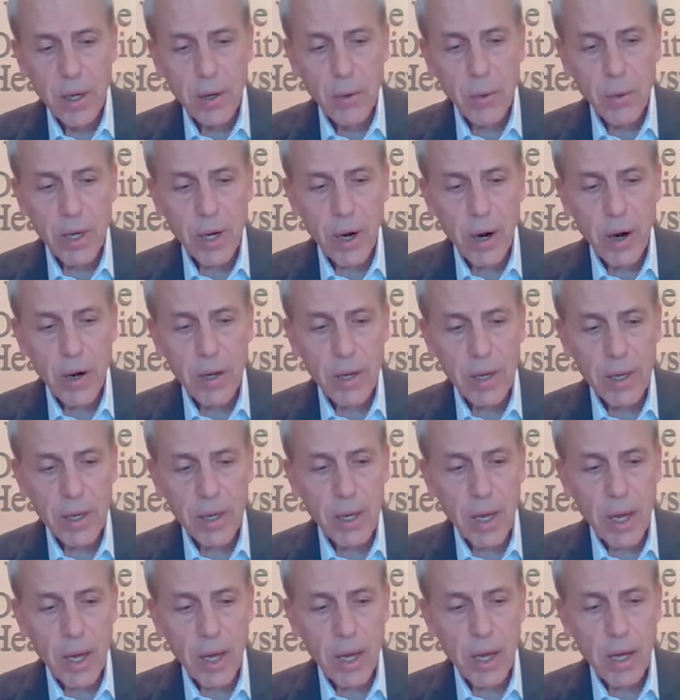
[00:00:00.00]
regarding
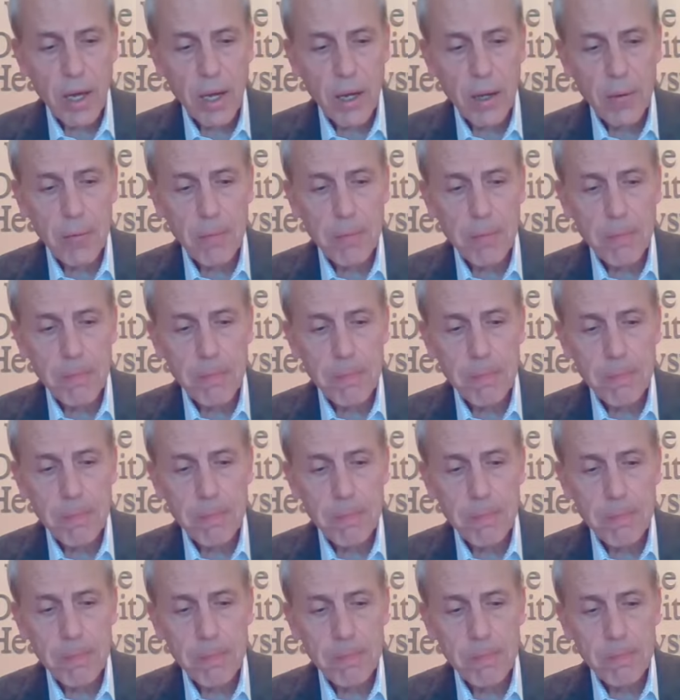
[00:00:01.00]

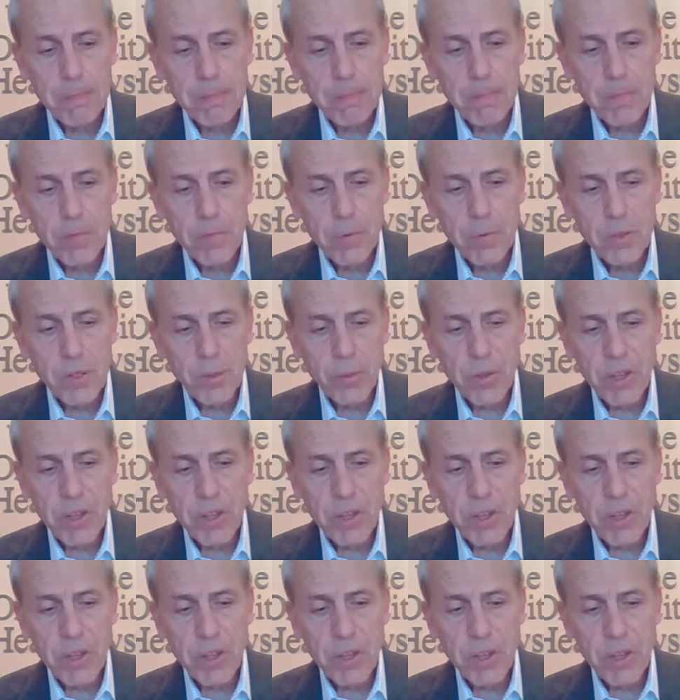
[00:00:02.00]
some